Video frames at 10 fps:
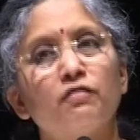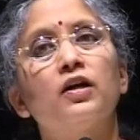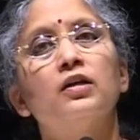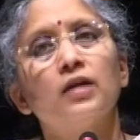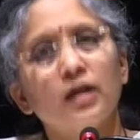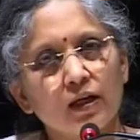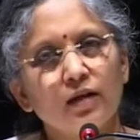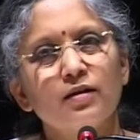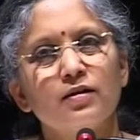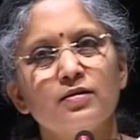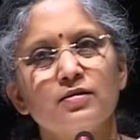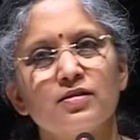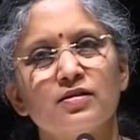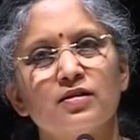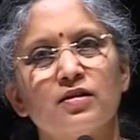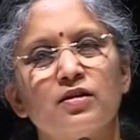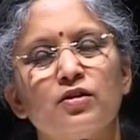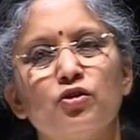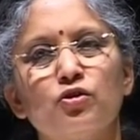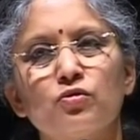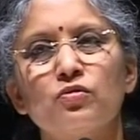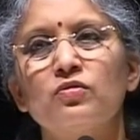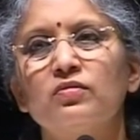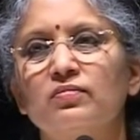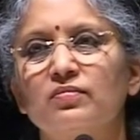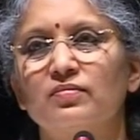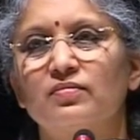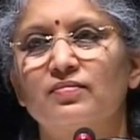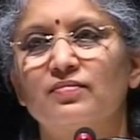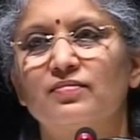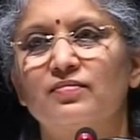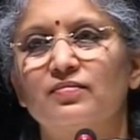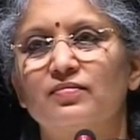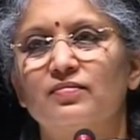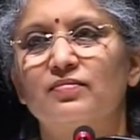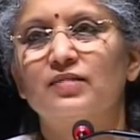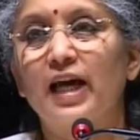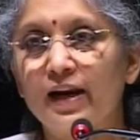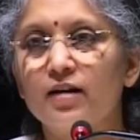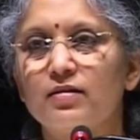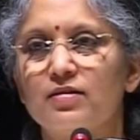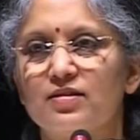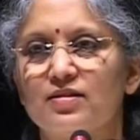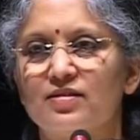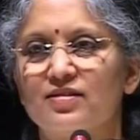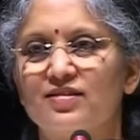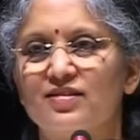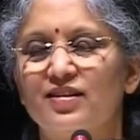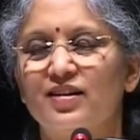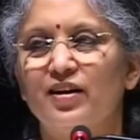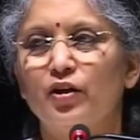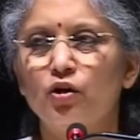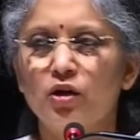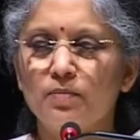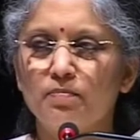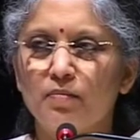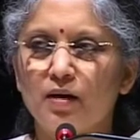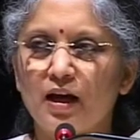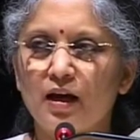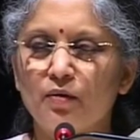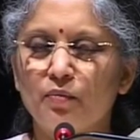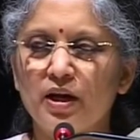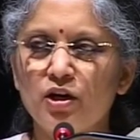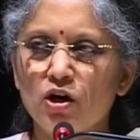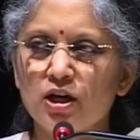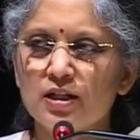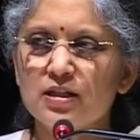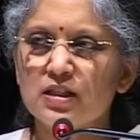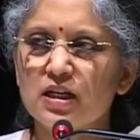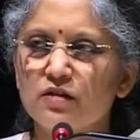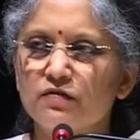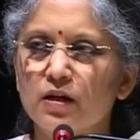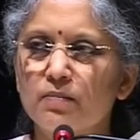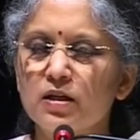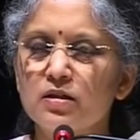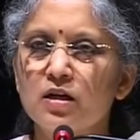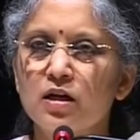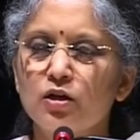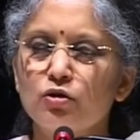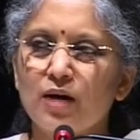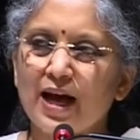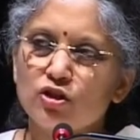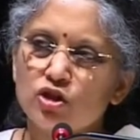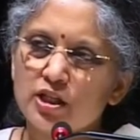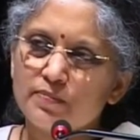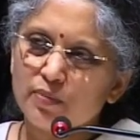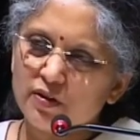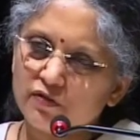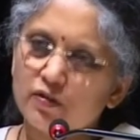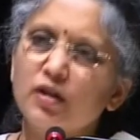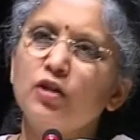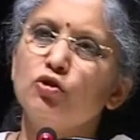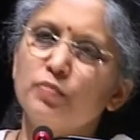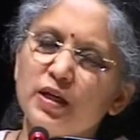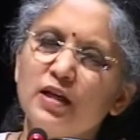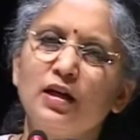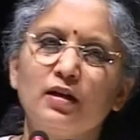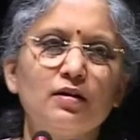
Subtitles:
further ignorance, to alertness. You know, when you're in the state of tamas, you actually prefer to be in